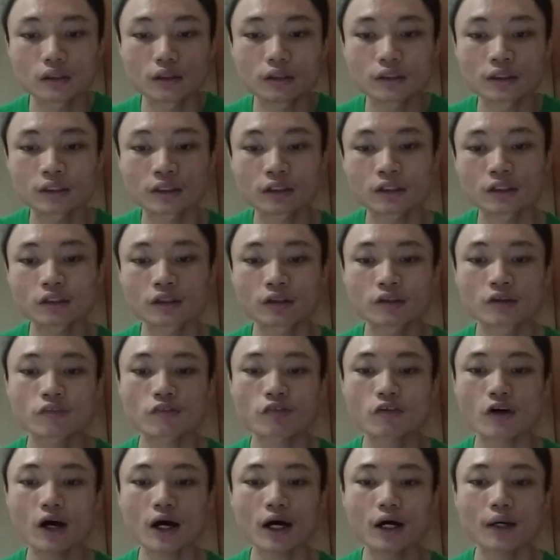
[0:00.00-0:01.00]

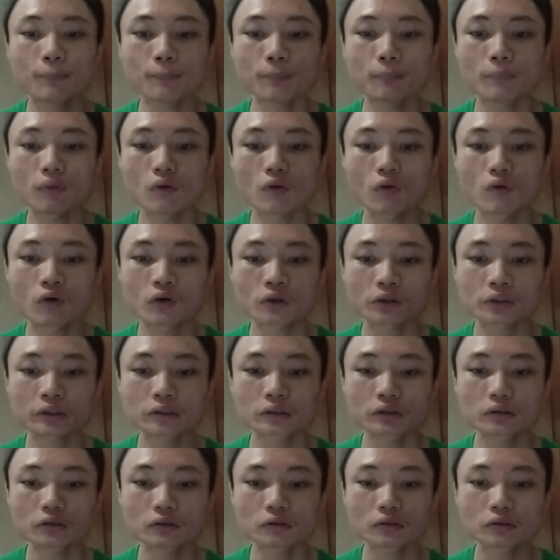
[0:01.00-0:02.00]
in time,
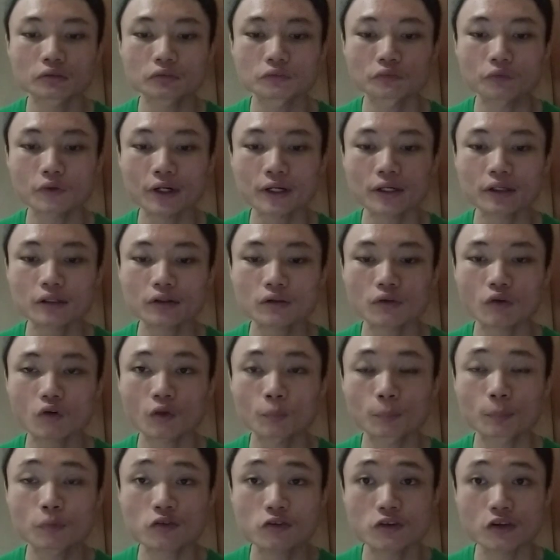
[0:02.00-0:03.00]
order, rank,
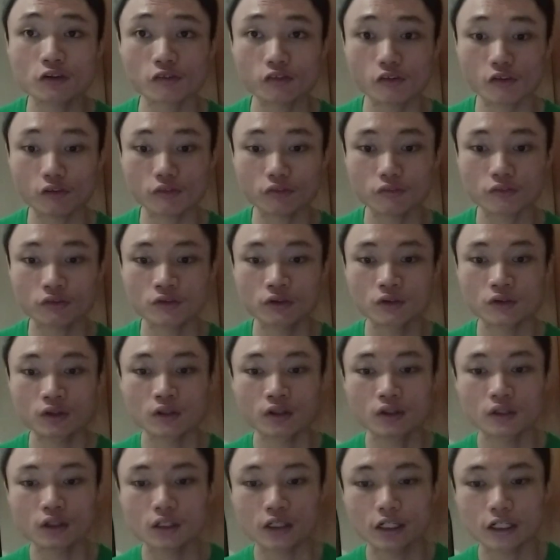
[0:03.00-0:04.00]
or position.
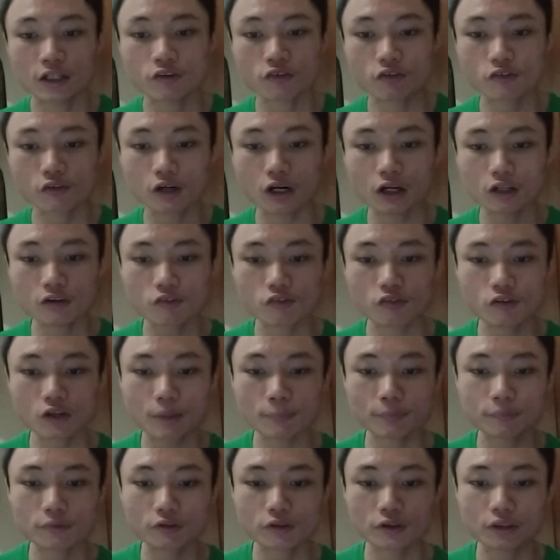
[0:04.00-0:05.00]
Its
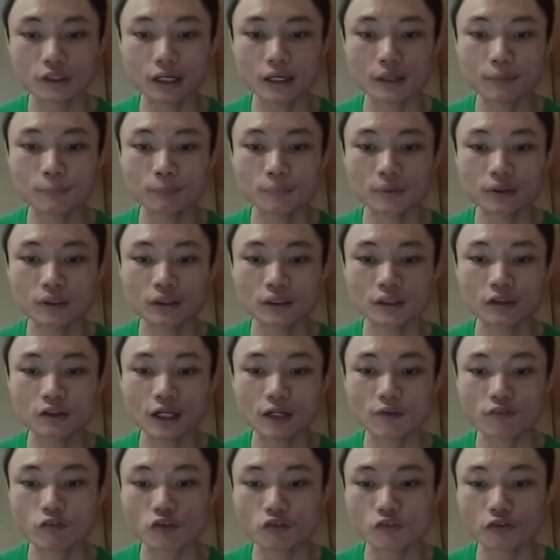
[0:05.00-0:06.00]
concept can be
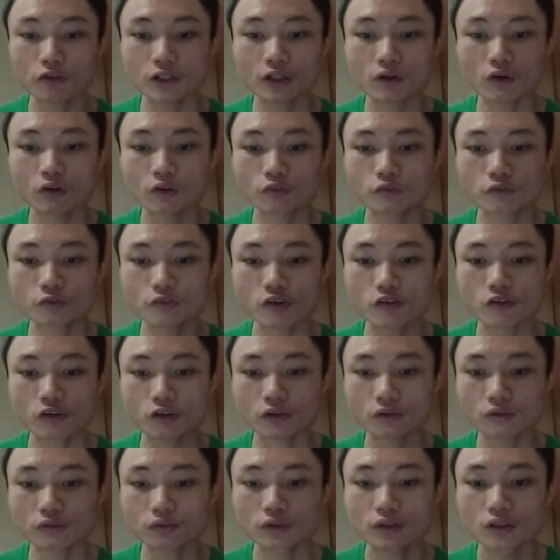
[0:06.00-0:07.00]
abstract or
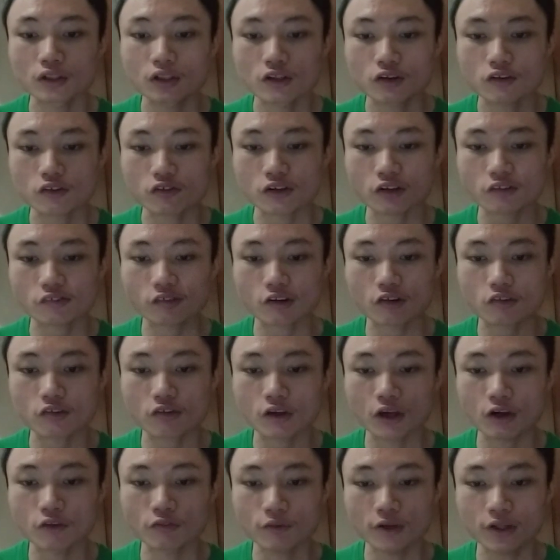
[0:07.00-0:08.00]
physical, such
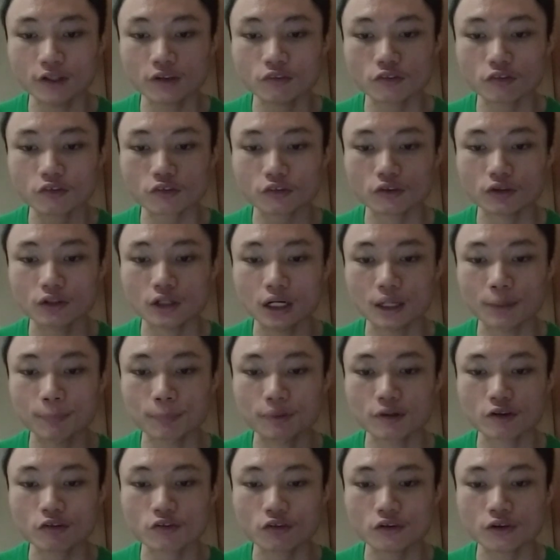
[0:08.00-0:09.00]
as event, a
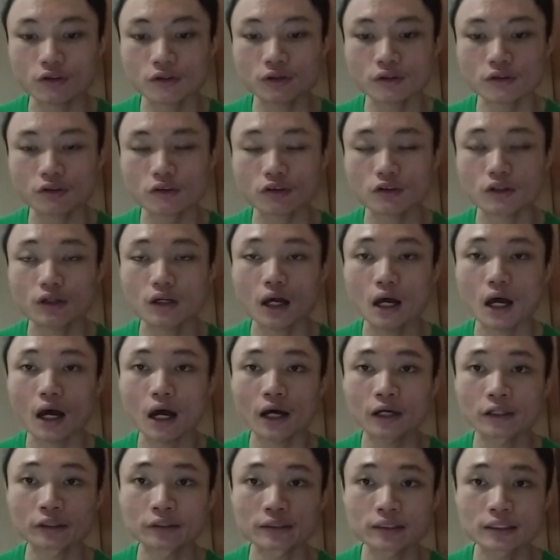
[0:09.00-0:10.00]
person,
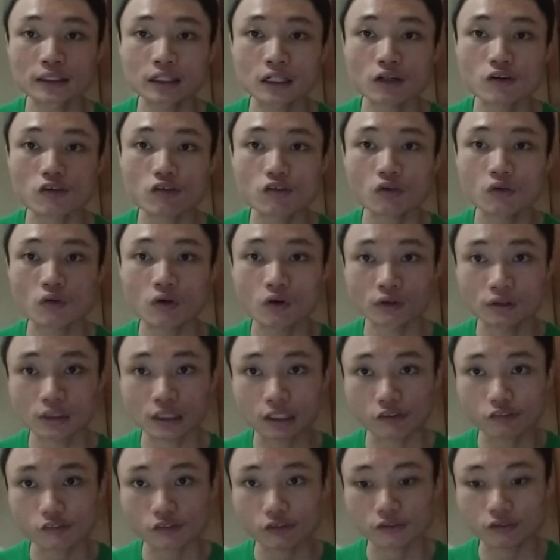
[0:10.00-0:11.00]
ideas, or
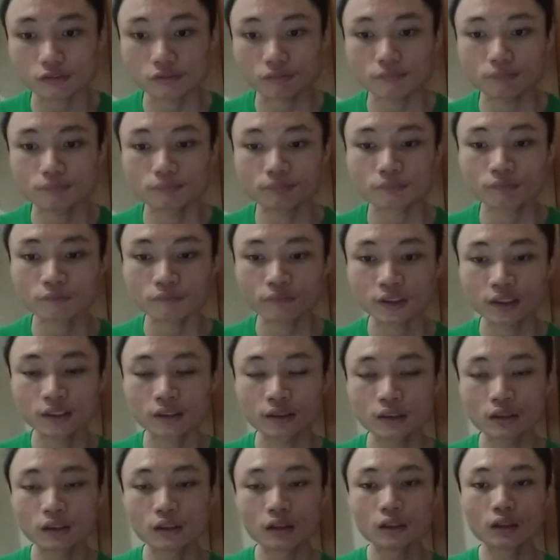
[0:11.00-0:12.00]
action.
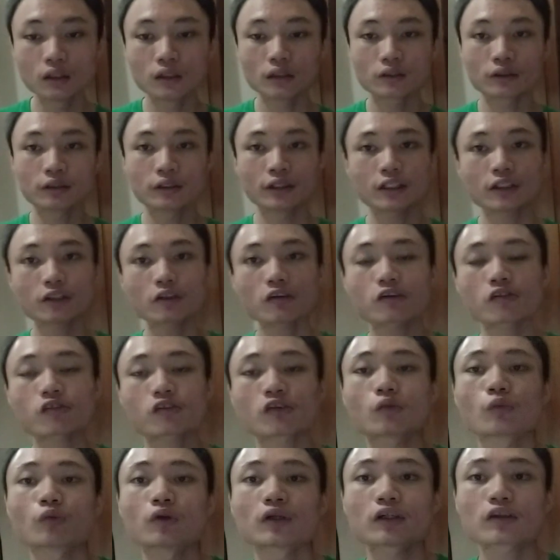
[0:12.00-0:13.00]
The
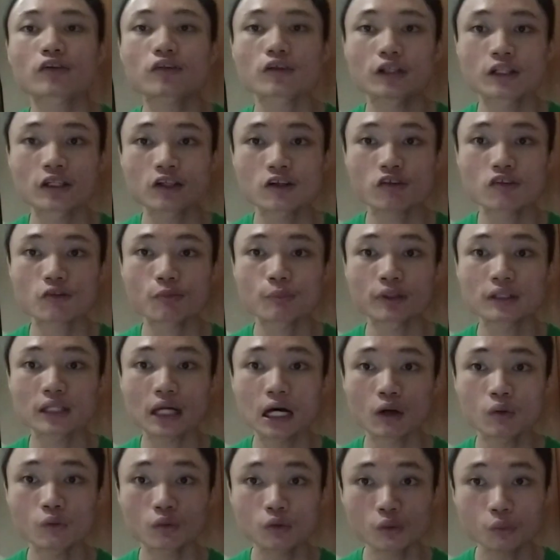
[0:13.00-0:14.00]
Indonesian word is
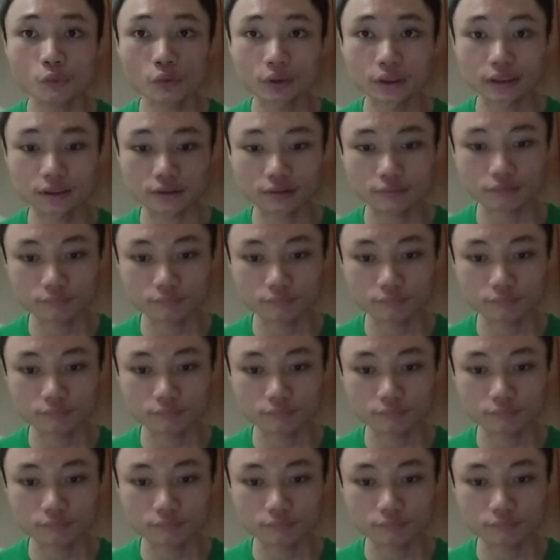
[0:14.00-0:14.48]
mendahului.